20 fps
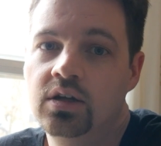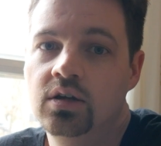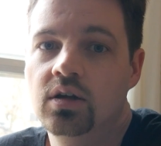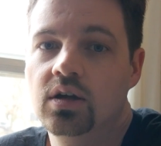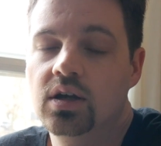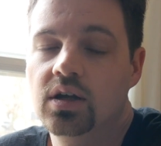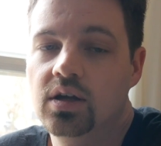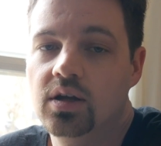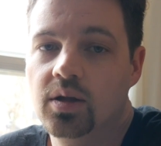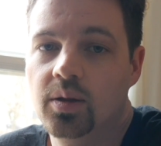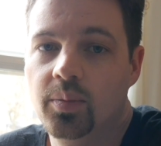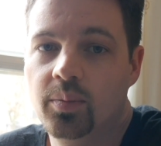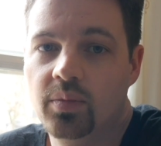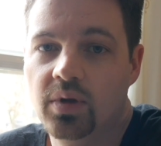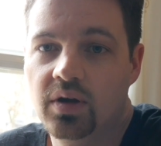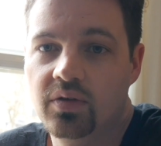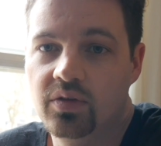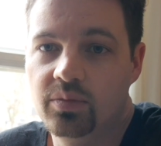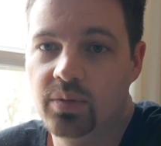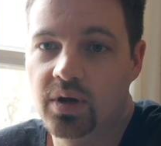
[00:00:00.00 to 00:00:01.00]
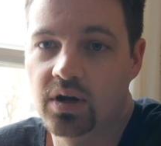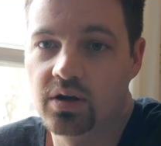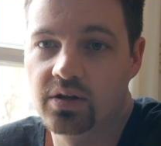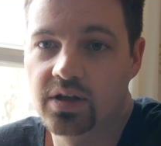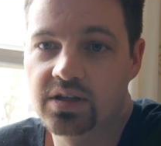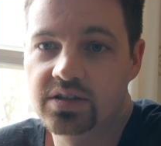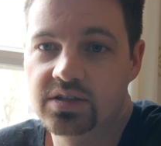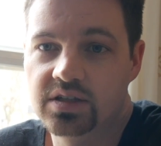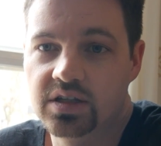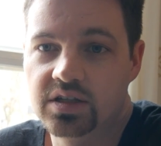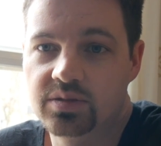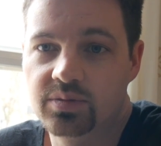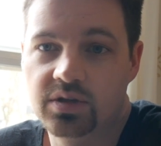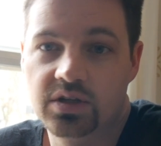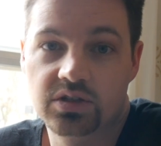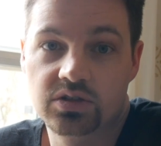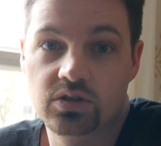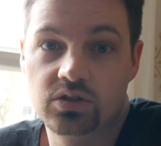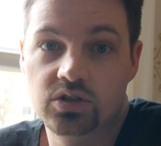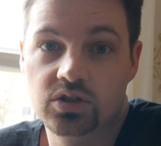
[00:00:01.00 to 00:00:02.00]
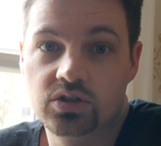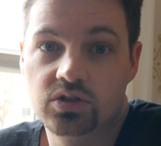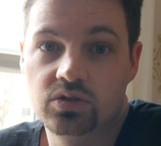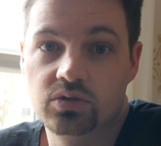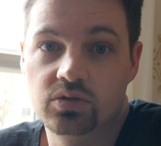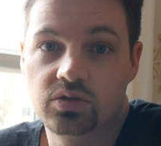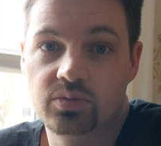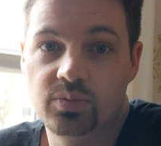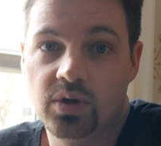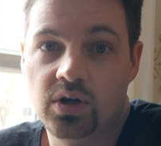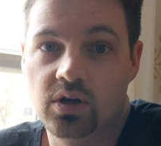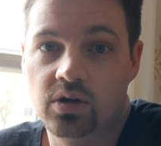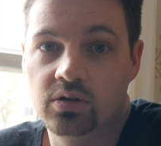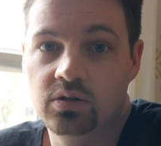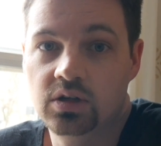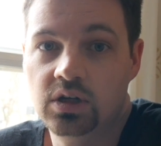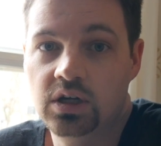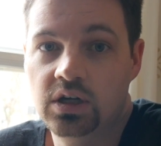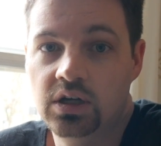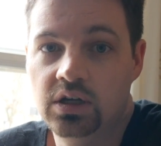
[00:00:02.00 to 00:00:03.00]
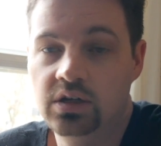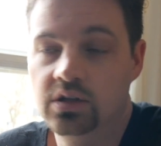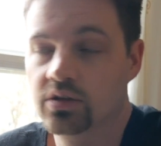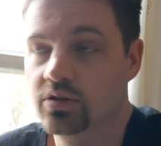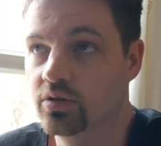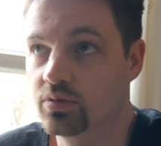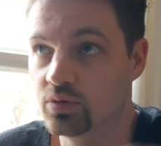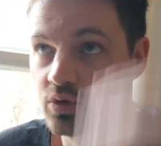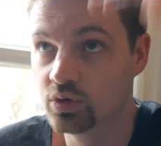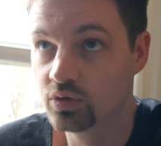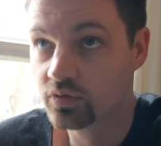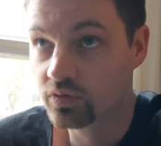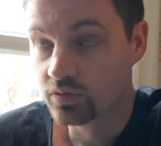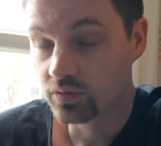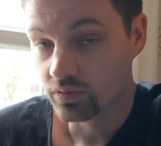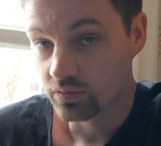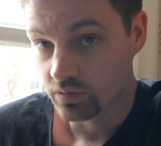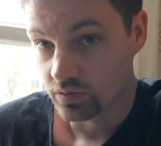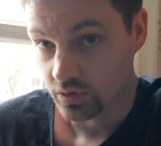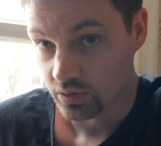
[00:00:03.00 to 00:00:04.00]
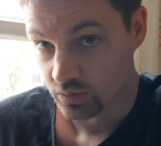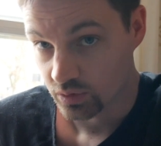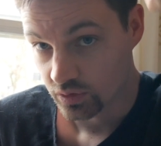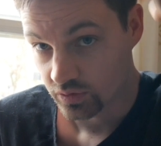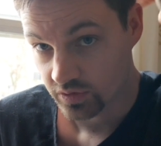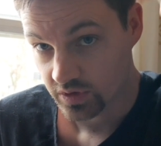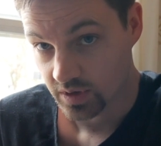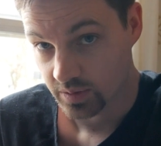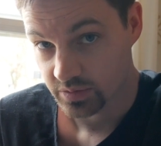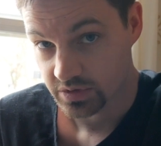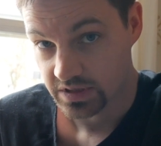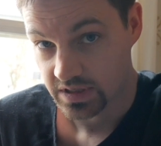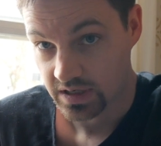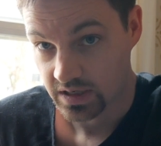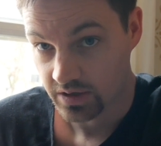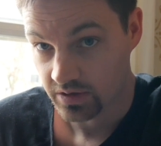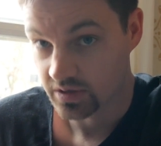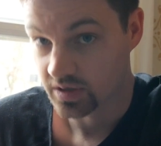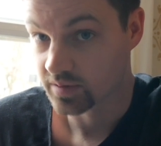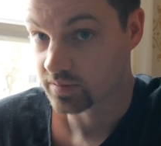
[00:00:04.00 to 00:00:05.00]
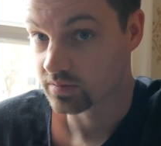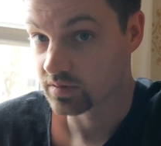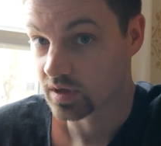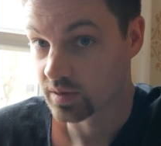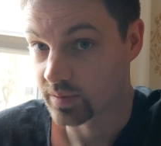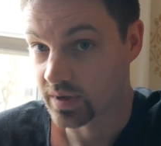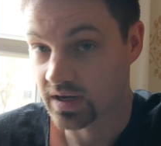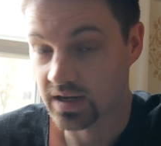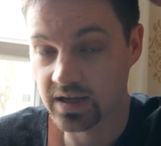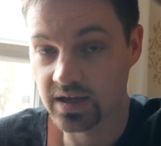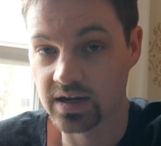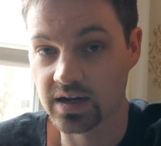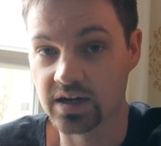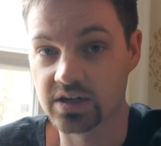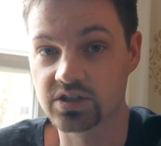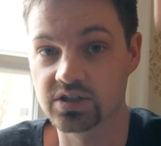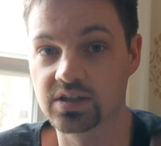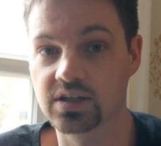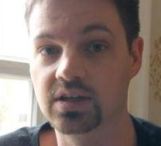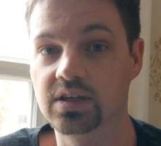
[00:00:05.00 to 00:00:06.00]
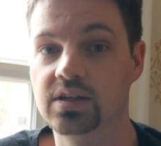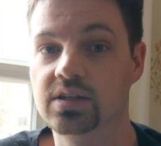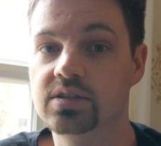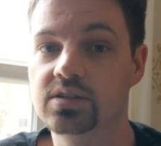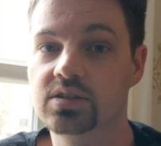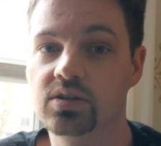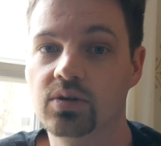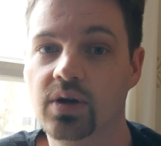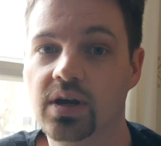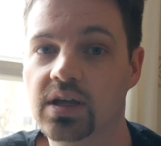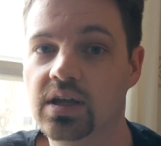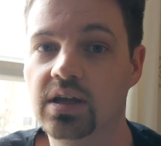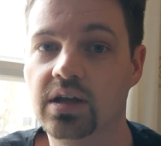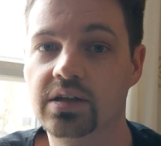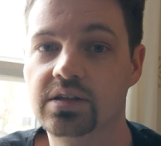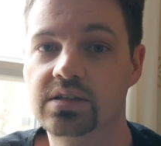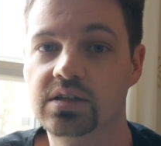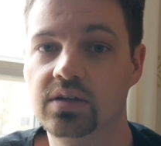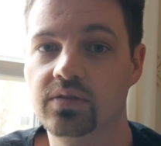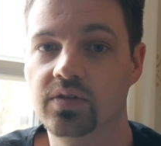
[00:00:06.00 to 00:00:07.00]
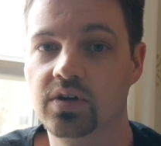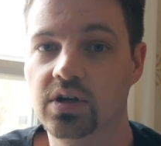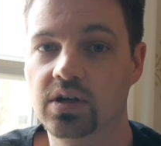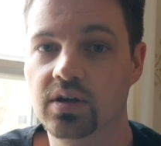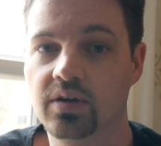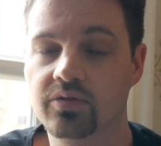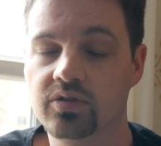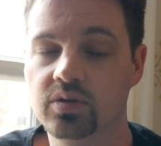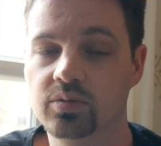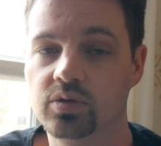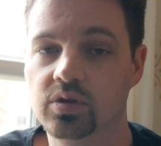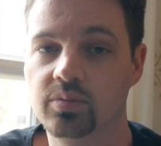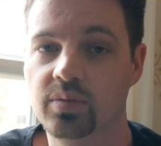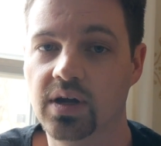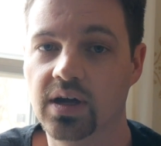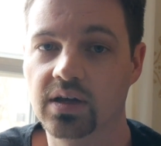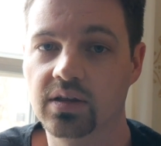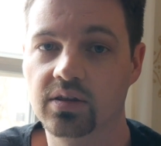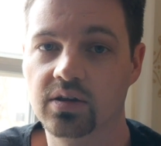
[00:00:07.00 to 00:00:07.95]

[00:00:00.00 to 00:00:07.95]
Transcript: of the Model S seats because they're just too small. The roof comes down and my head actually hits, so I can't sit very comfortably back